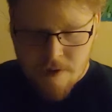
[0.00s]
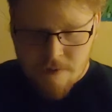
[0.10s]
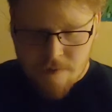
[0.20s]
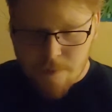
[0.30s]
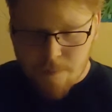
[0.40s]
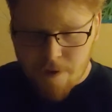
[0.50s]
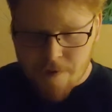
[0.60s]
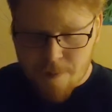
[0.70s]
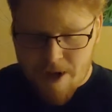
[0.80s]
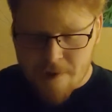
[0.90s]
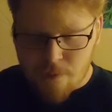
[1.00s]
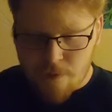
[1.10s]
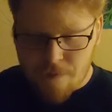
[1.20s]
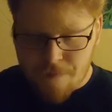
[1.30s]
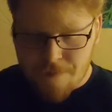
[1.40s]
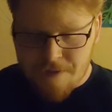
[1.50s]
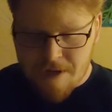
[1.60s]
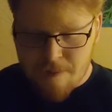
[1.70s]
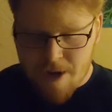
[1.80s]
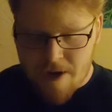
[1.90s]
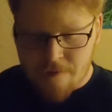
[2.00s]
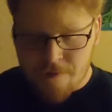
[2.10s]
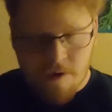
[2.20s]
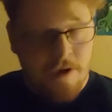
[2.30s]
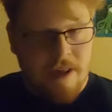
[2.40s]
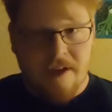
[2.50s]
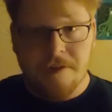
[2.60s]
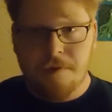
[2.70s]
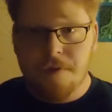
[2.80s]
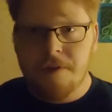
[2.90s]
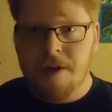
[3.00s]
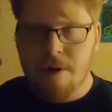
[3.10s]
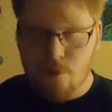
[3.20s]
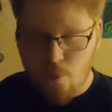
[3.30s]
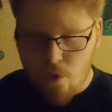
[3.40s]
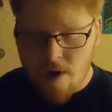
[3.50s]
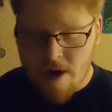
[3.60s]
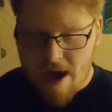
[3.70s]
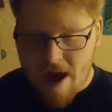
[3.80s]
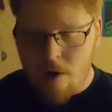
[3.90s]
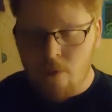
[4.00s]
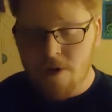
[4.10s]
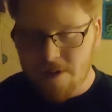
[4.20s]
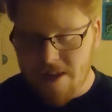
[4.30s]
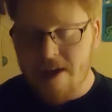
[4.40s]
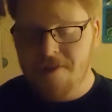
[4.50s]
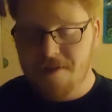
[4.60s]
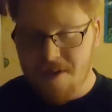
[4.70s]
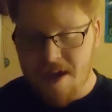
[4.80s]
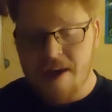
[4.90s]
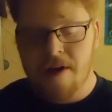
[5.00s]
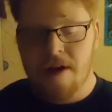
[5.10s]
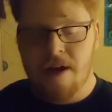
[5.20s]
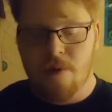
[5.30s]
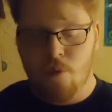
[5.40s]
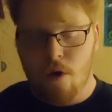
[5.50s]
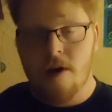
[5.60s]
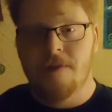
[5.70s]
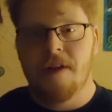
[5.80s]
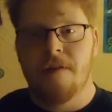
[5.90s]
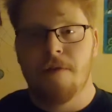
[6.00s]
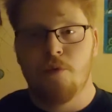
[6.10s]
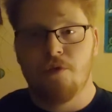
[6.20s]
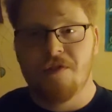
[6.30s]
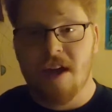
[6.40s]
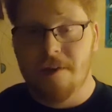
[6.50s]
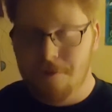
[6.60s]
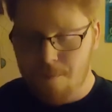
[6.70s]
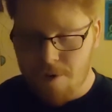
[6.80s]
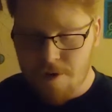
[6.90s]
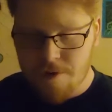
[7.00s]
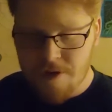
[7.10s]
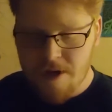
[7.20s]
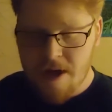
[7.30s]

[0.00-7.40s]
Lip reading: So as far as the basswood's 15 pounds go, it lasted 15 hours, 1 hour less than it was if it was not submerged.